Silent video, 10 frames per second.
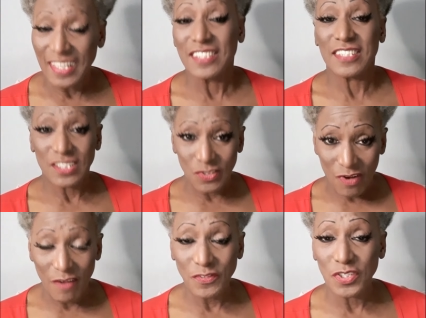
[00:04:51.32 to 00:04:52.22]
It's just you
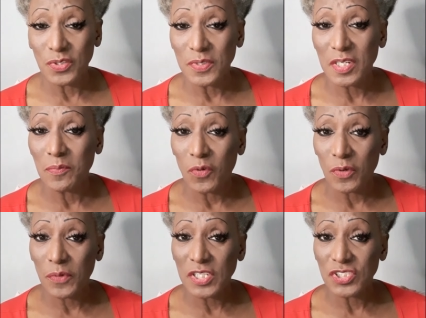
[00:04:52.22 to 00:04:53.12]
have to do it in
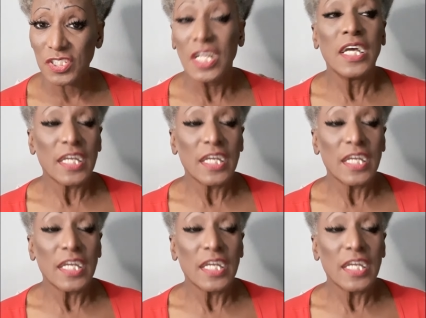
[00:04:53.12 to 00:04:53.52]
moderation.